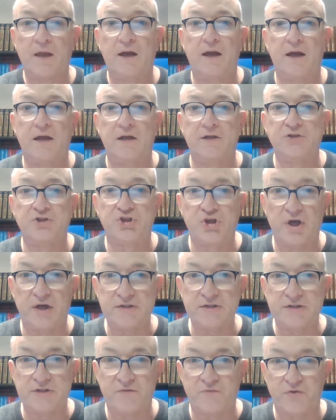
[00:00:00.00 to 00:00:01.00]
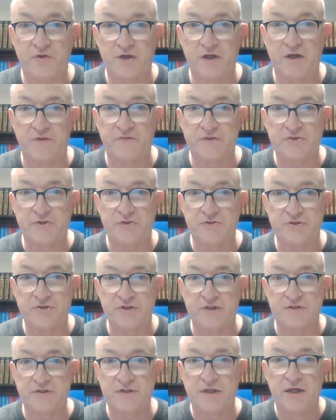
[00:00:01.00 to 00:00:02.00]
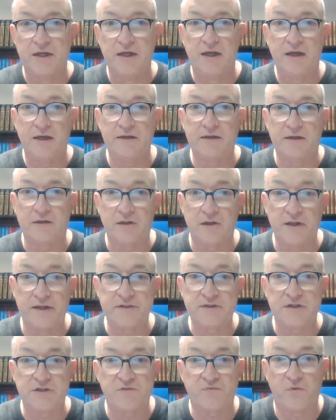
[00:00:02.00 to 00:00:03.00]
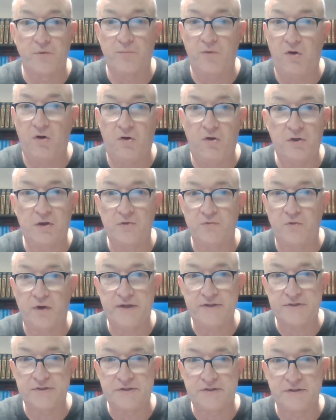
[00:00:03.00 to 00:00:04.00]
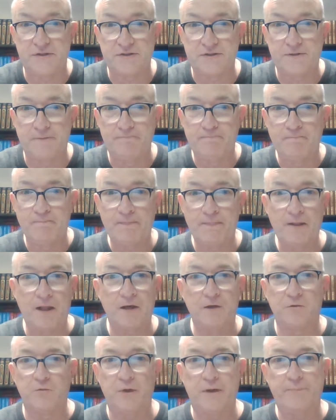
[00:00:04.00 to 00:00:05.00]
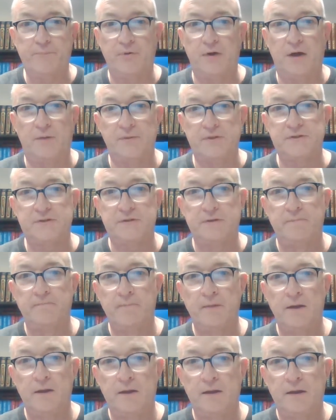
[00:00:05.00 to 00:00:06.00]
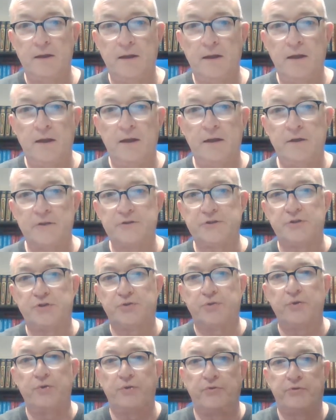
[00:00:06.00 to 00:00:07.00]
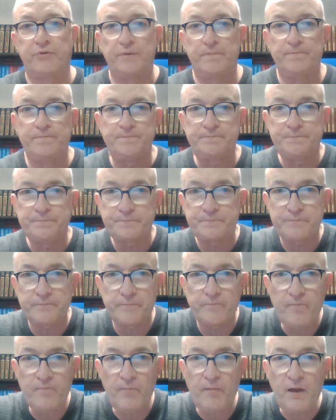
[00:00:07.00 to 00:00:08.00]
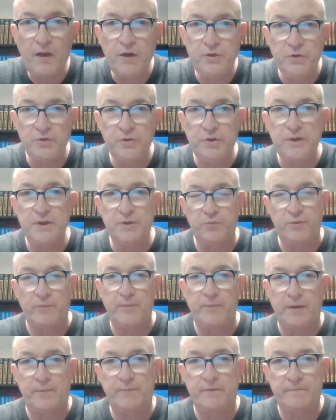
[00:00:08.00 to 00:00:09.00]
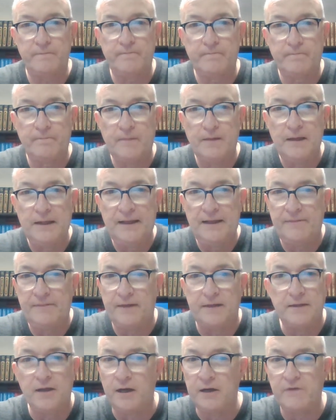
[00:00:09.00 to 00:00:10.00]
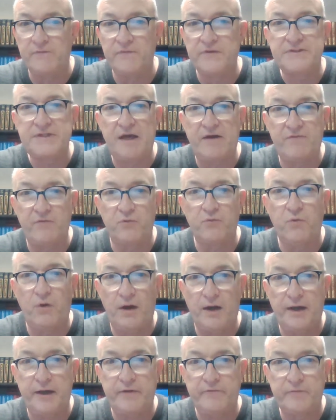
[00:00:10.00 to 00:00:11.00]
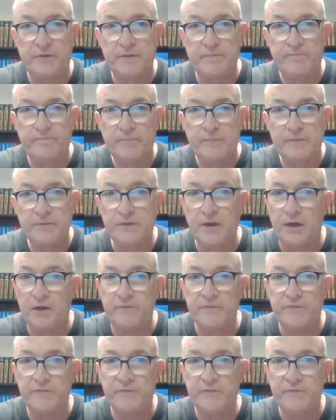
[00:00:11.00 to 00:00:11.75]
and just forgive us our sins and to cleanse us from all unrighteousness. Isn't that a great promise? Here's the truth you need to remember that none of us have arrived. None